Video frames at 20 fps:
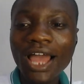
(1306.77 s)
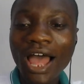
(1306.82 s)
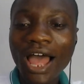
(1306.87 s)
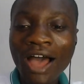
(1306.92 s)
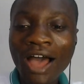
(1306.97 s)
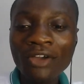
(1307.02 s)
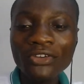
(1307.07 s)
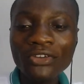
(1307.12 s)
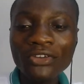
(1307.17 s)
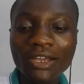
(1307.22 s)

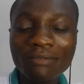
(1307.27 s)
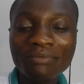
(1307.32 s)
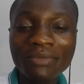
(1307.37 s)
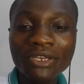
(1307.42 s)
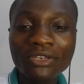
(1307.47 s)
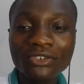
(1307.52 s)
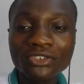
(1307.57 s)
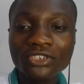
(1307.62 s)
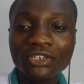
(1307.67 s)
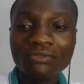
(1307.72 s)
how you can
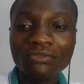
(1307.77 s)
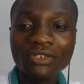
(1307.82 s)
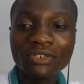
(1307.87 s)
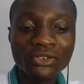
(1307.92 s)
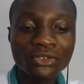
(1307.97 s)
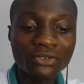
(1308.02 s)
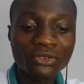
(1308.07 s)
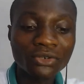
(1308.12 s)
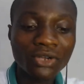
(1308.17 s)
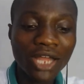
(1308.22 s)
make use of the
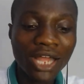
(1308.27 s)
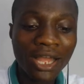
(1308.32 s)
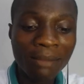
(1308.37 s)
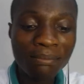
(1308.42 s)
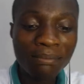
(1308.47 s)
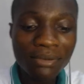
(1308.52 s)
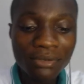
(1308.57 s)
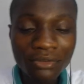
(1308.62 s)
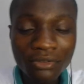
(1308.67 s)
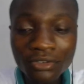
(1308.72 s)
local
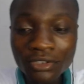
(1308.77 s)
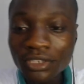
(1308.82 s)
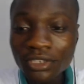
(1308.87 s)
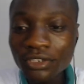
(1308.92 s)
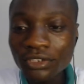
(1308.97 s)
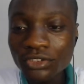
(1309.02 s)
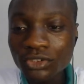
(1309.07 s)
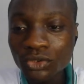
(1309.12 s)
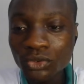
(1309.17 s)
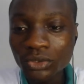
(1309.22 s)
app
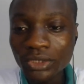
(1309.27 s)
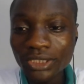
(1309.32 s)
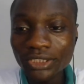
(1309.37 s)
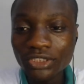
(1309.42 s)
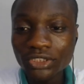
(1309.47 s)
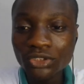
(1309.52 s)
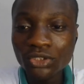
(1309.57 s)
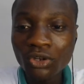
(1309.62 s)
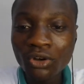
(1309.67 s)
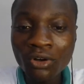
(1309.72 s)
to
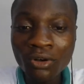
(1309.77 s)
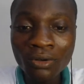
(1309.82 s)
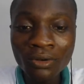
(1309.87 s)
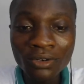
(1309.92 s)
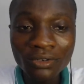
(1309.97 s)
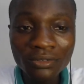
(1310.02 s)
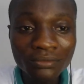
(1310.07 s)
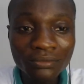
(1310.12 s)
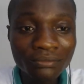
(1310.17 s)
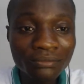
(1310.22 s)

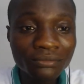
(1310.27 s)
install